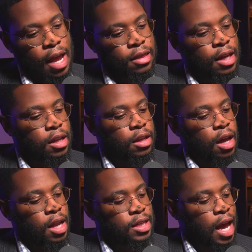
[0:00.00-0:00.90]
And that
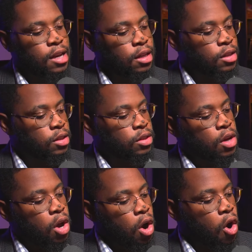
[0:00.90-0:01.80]
attendance
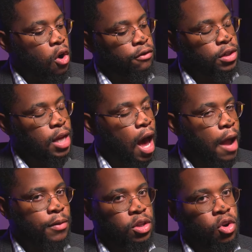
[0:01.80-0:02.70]
over
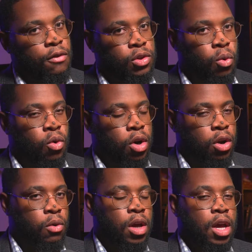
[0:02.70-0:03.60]
time with the Novus
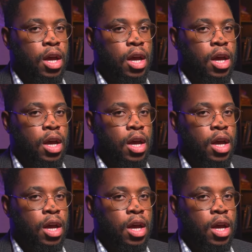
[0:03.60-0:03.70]
Ordo